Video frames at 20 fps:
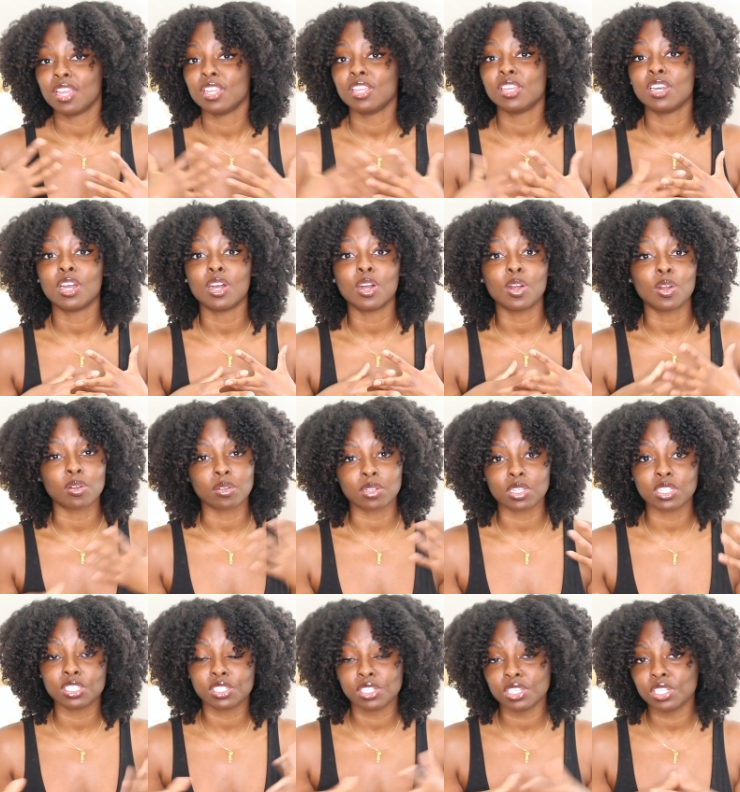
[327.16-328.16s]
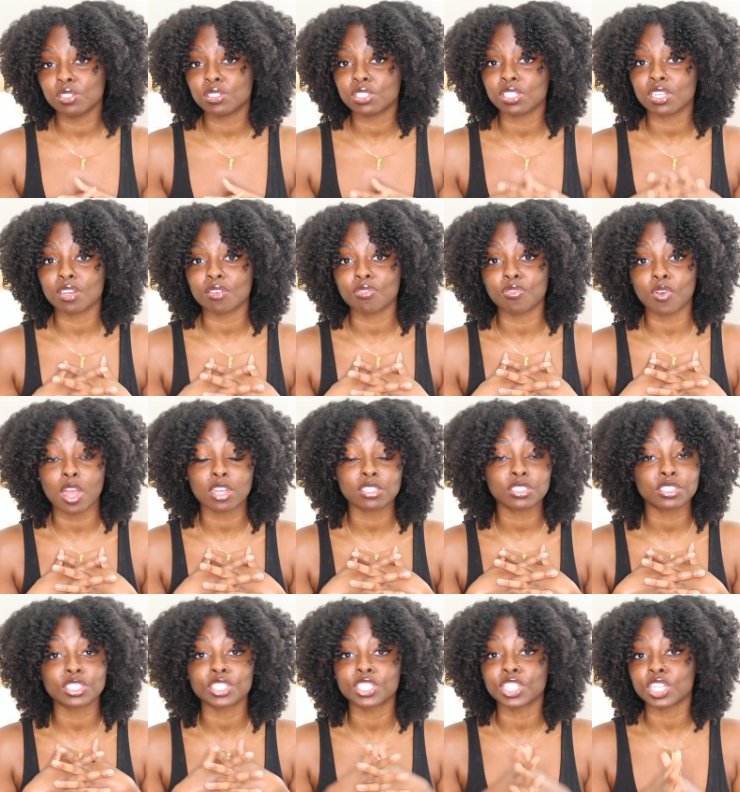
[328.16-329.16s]
you know, continue to
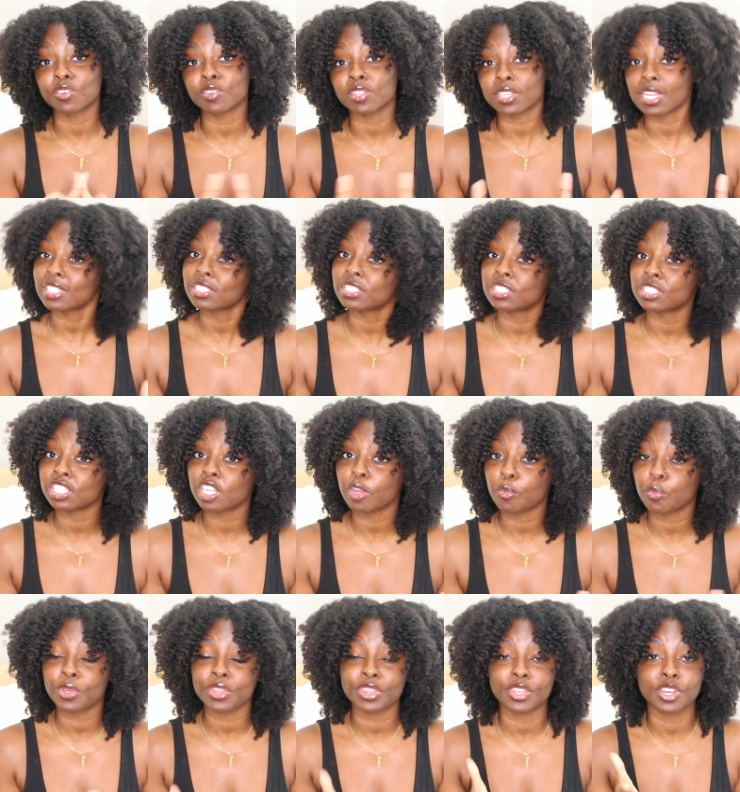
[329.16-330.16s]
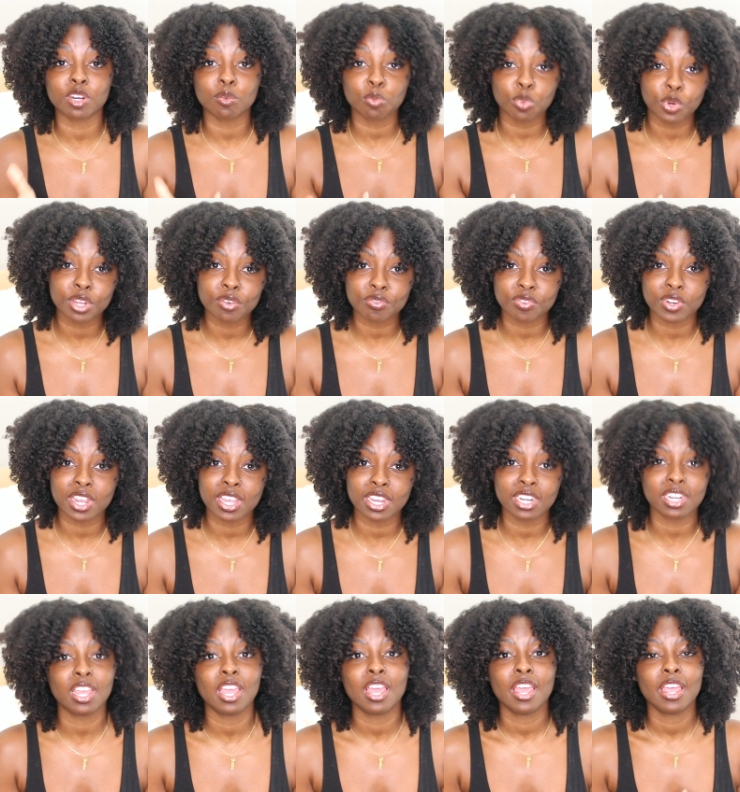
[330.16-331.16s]
foster your relationship with your
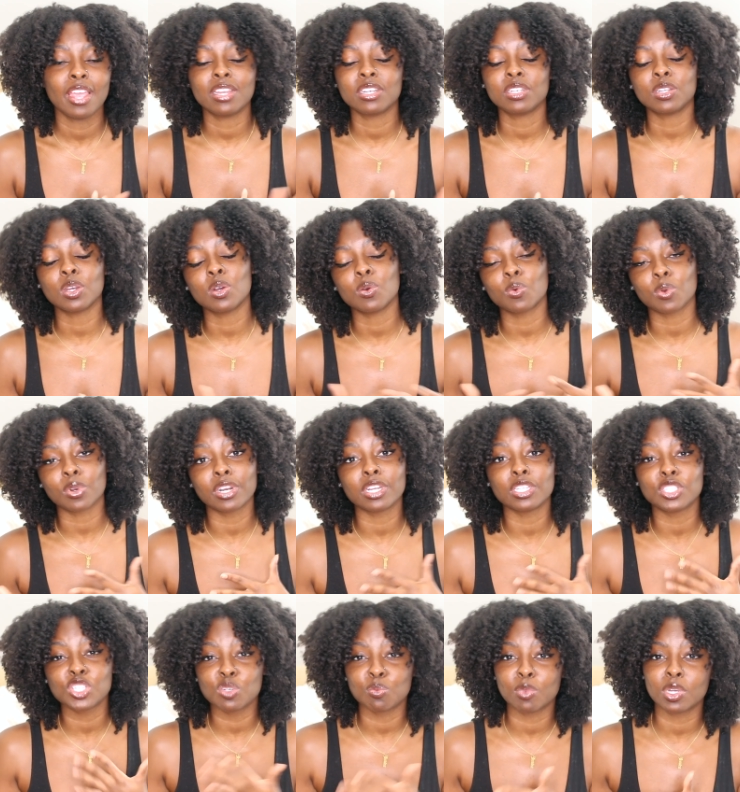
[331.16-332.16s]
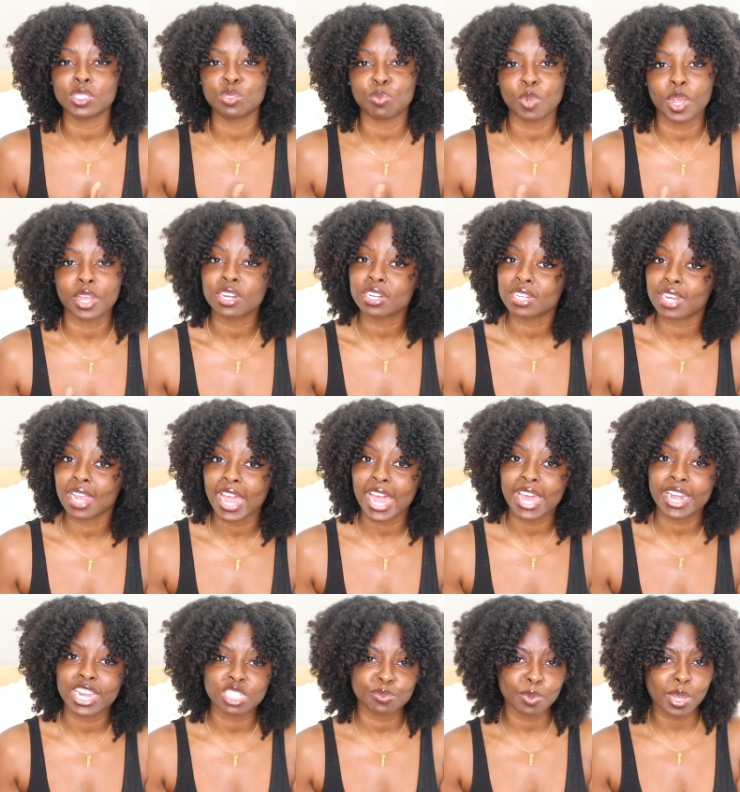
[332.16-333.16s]
boyfriend and don't worry too much about your
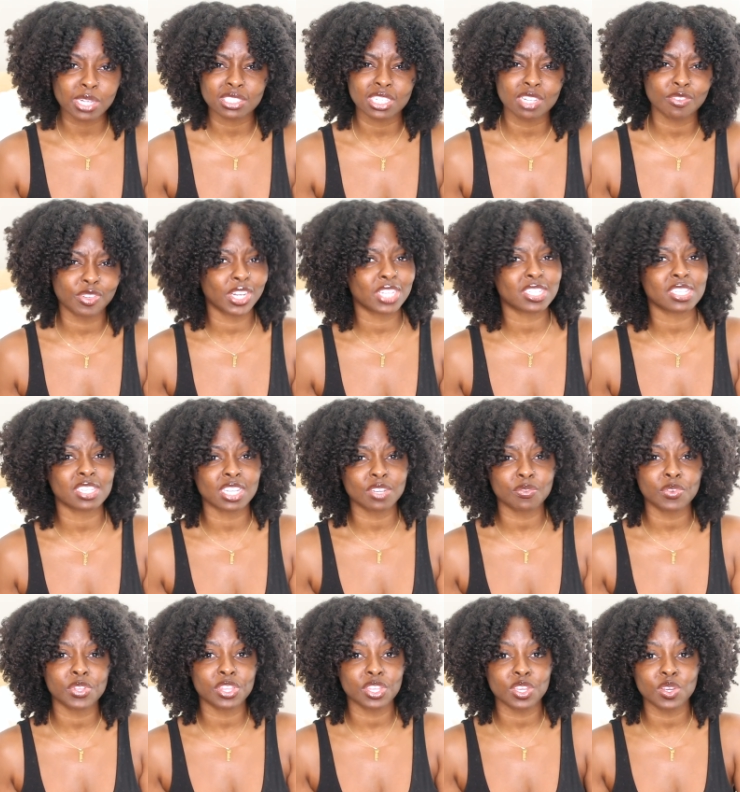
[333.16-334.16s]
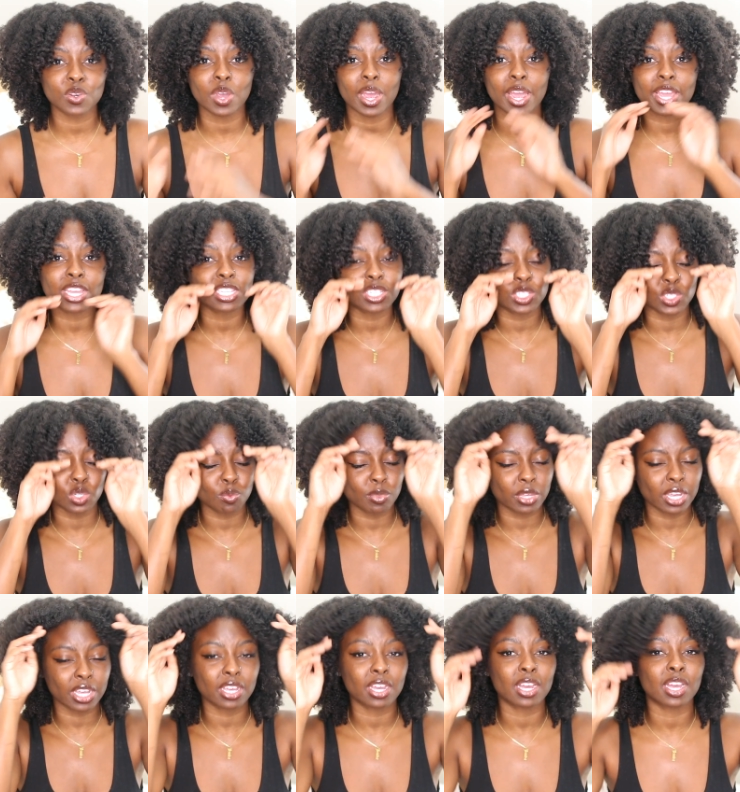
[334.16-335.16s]
dad, especially if he doesn't live with you. I assume
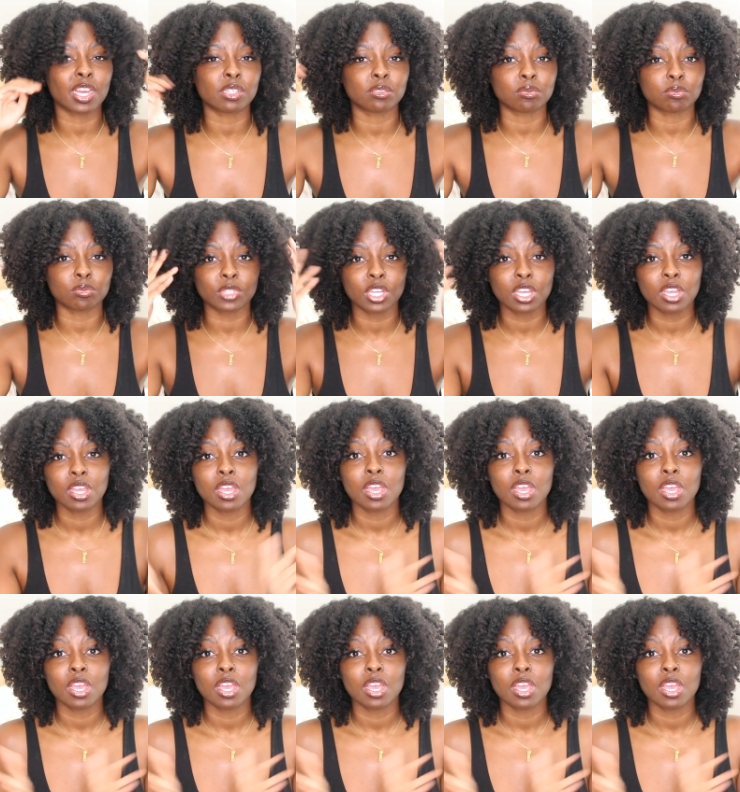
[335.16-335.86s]
that um,